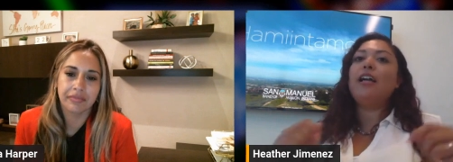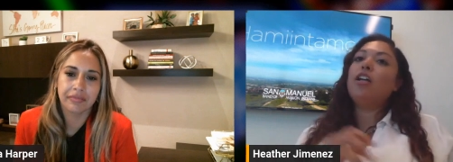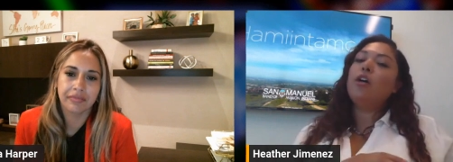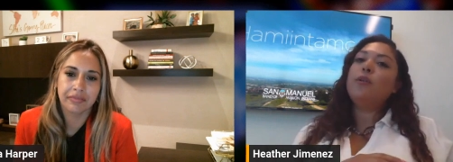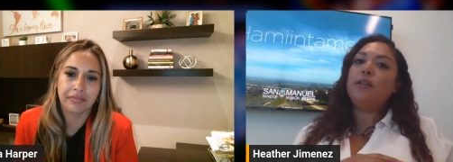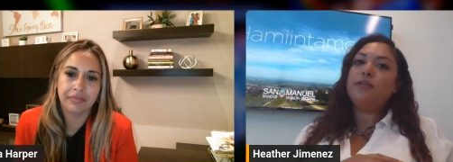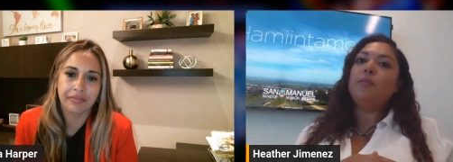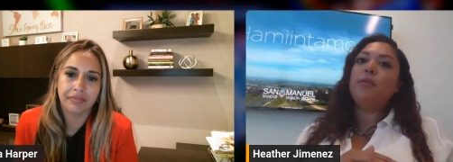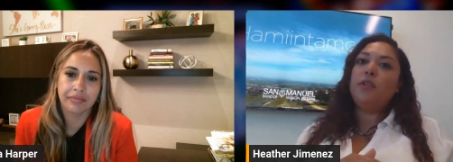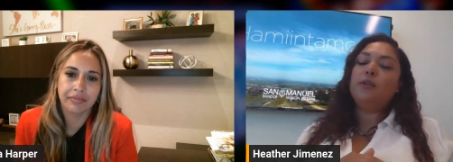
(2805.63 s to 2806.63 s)
Speaker 1: go of some
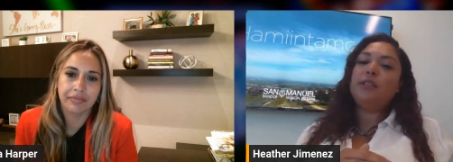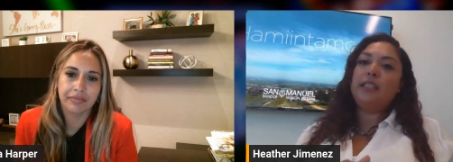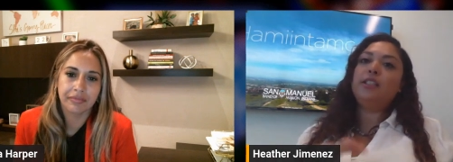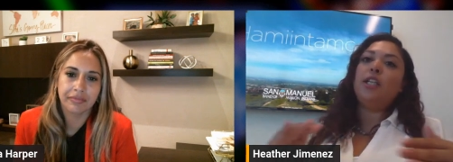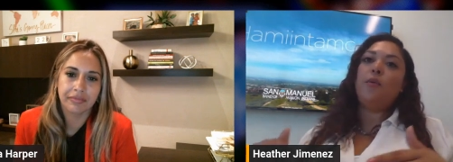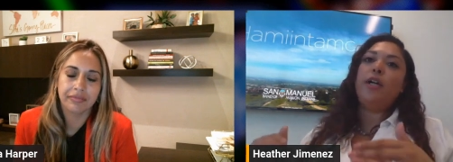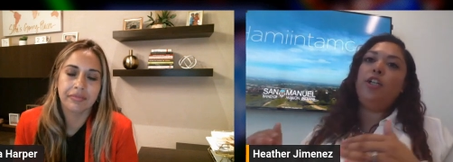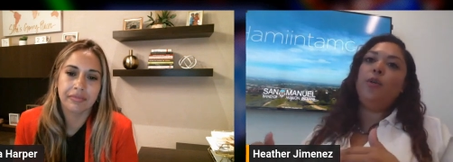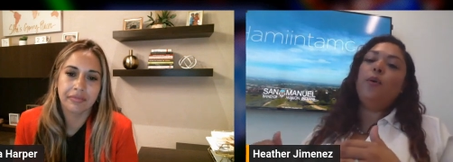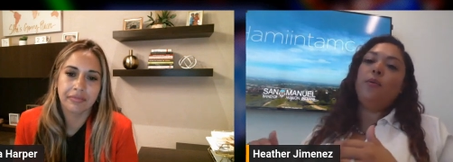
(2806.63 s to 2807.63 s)
of those things so that way
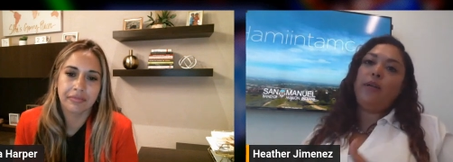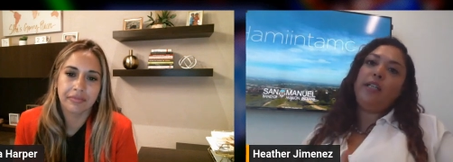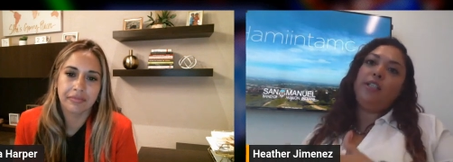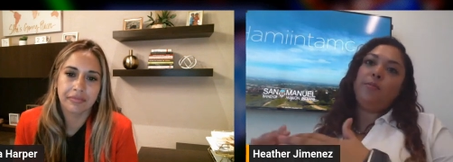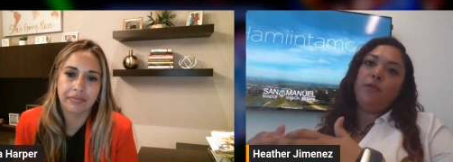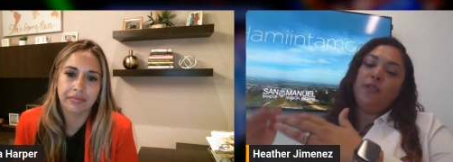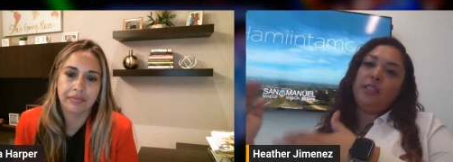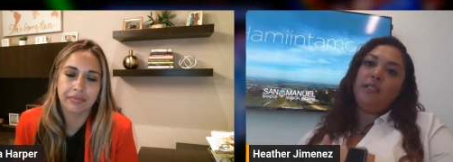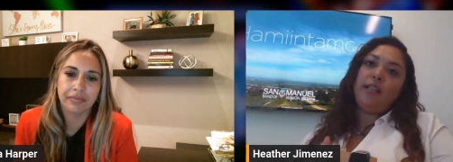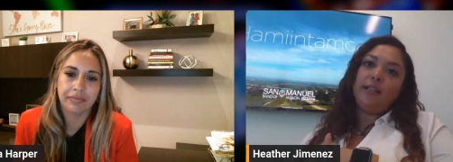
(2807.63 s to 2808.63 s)
you are ready to move into
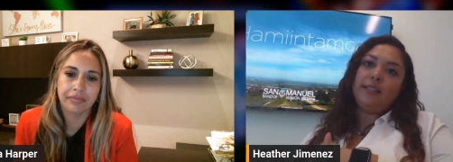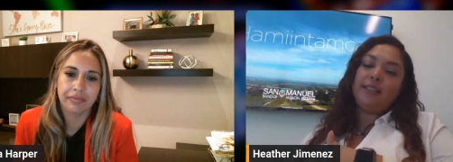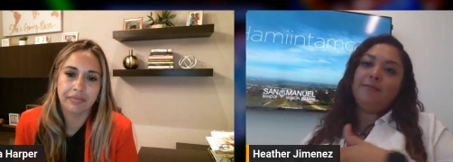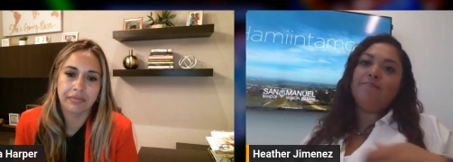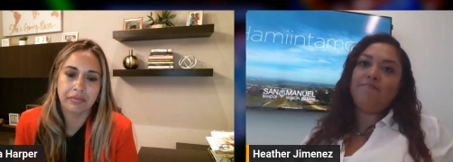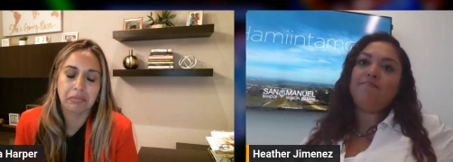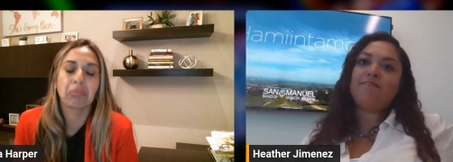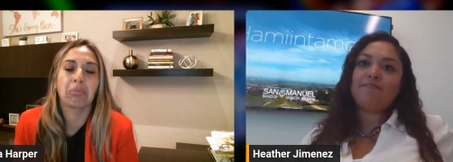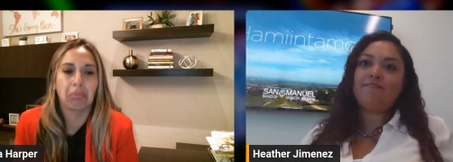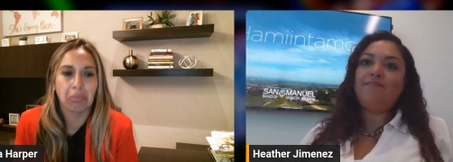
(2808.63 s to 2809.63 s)
the next.
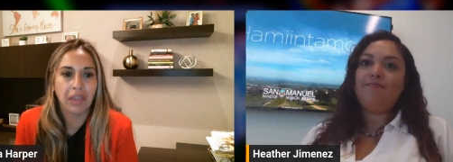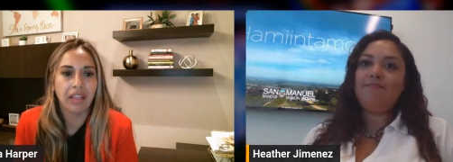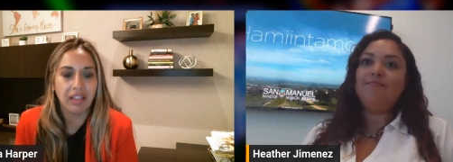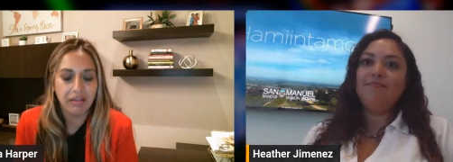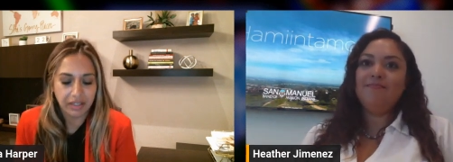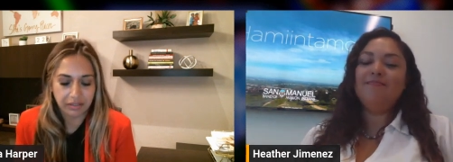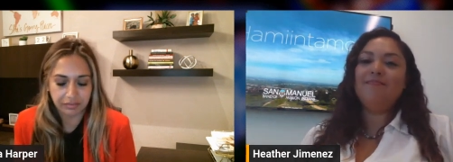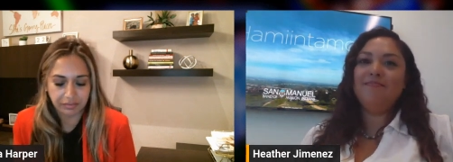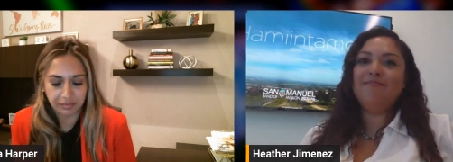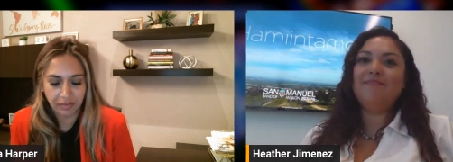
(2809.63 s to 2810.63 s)
Love it.
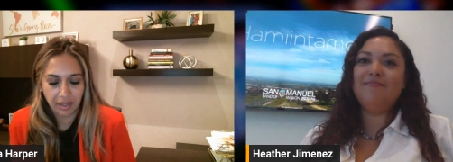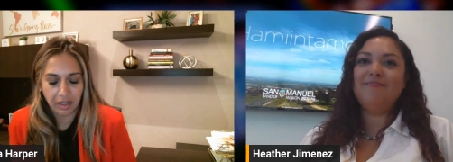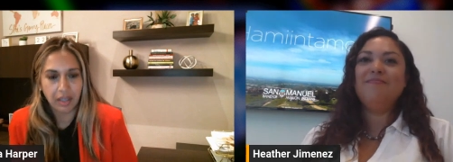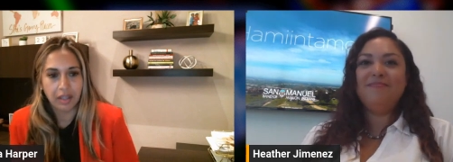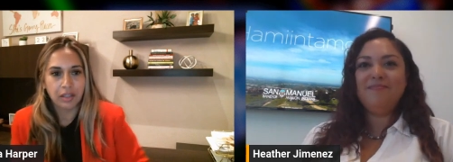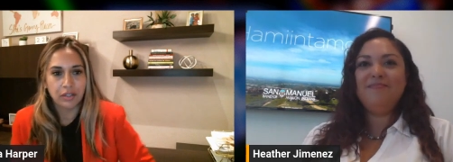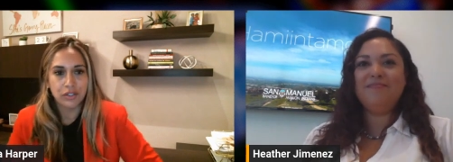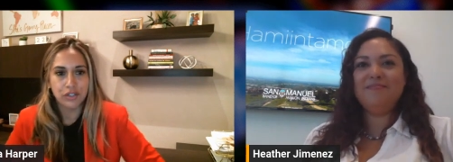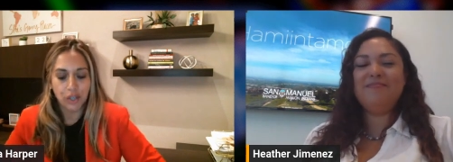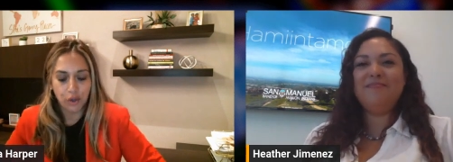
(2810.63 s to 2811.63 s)
Mm-hmm.
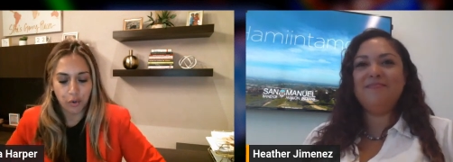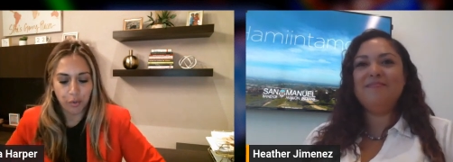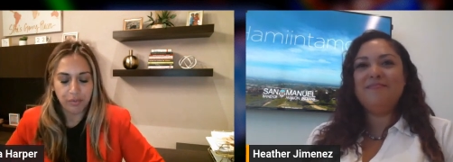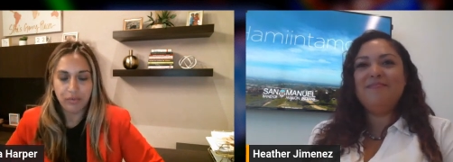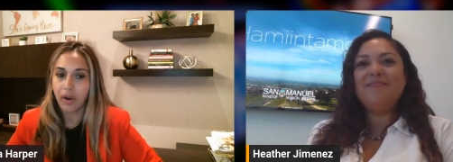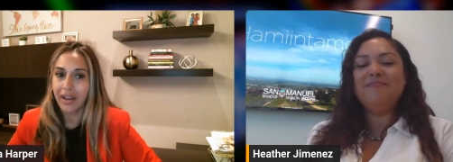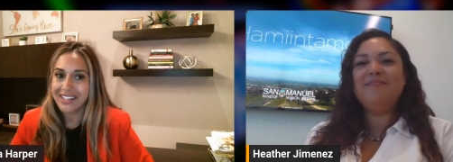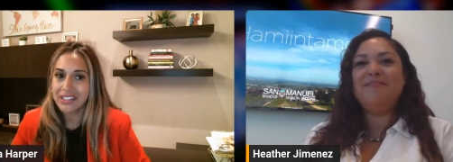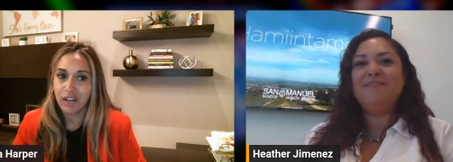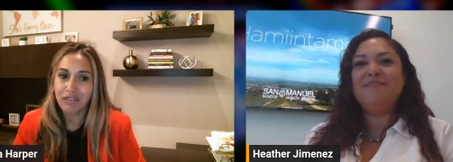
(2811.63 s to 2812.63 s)
Speaker 2: So, before I
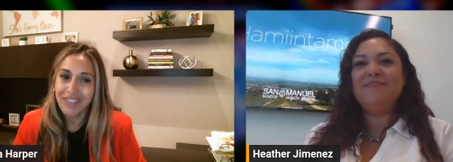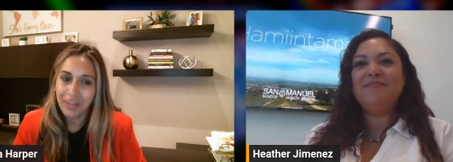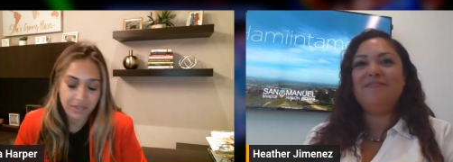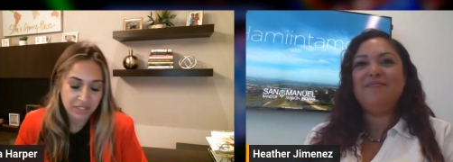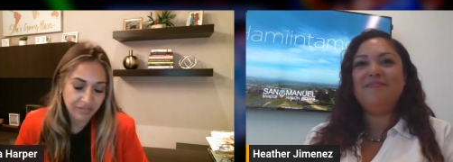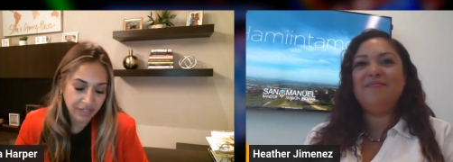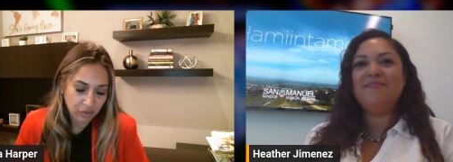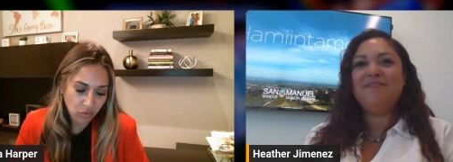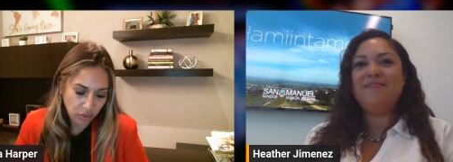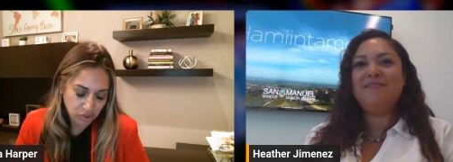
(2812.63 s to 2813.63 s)
ask our famous
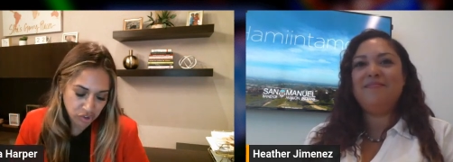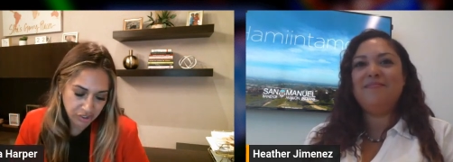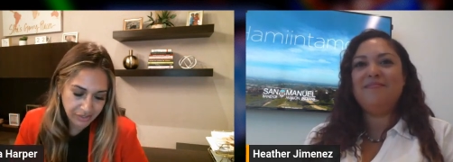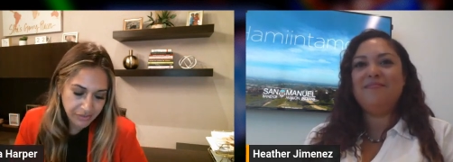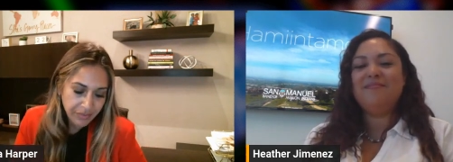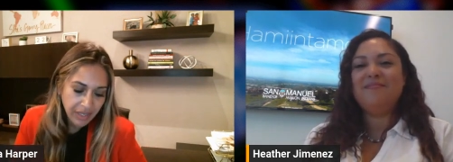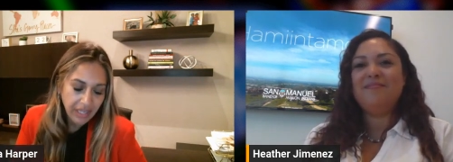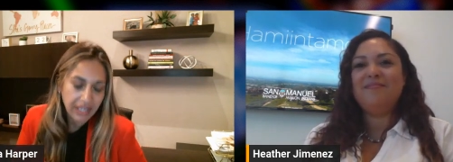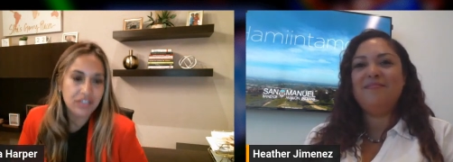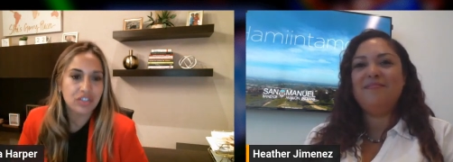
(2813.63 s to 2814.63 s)
final question,
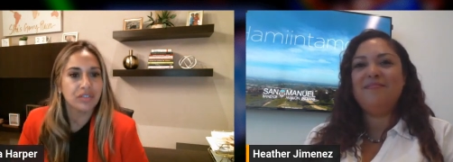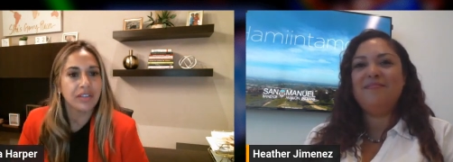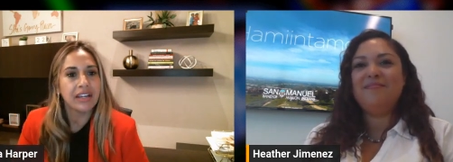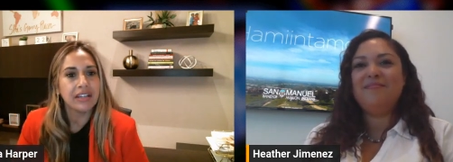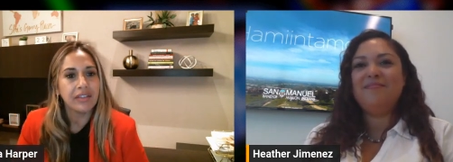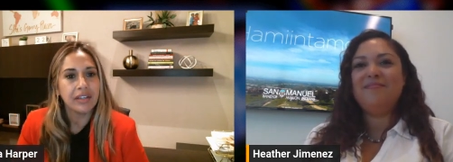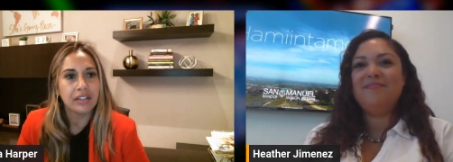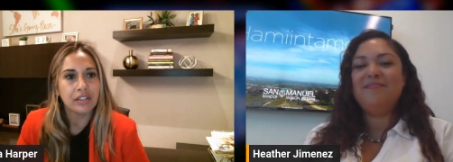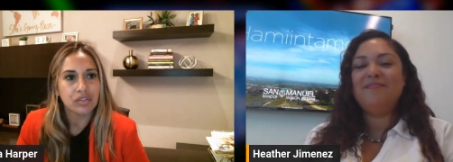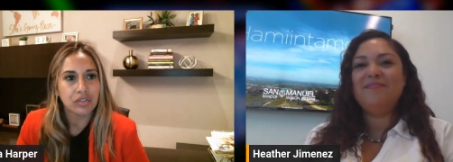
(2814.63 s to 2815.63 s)
is there anything
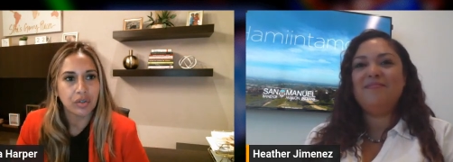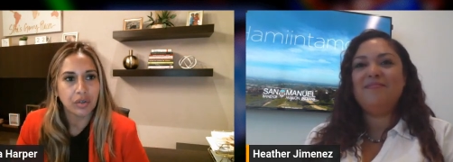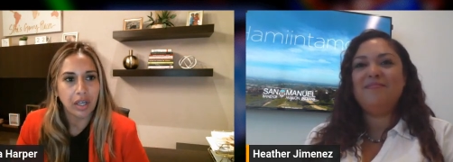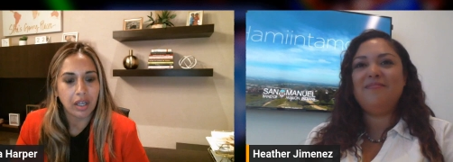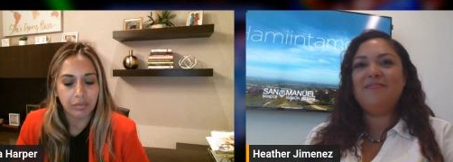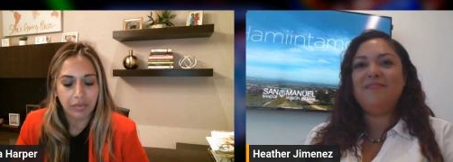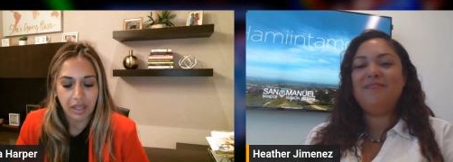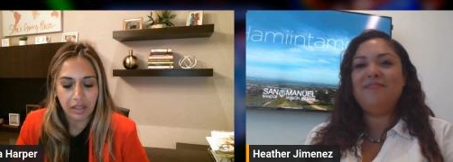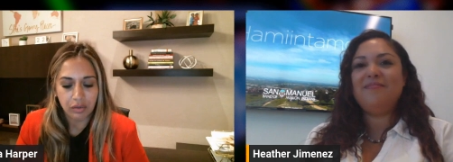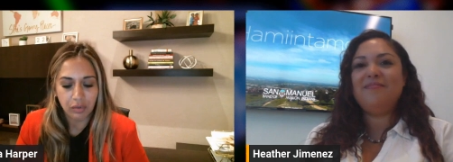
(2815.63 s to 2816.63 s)
additional um,
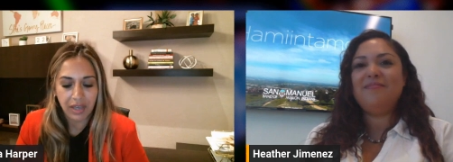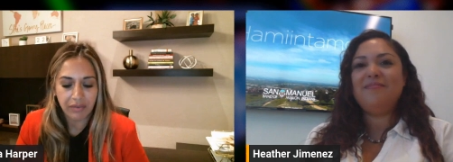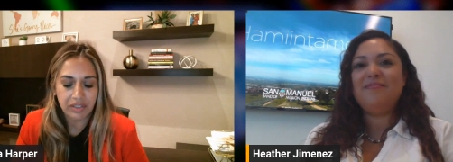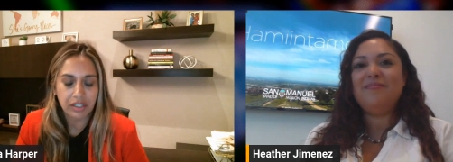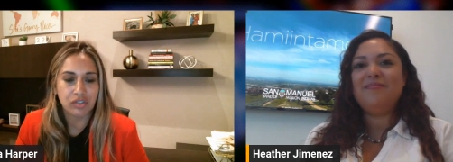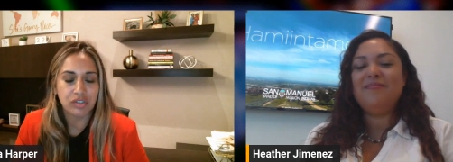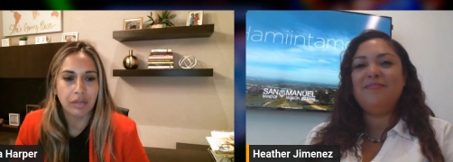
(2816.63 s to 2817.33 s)
that you we haven't touched